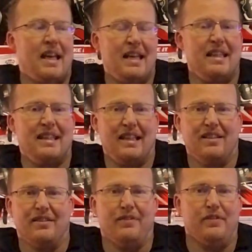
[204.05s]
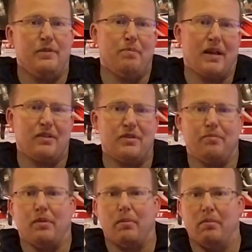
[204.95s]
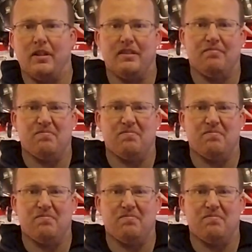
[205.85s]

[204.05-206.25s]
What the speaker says: Anything under £50 you probably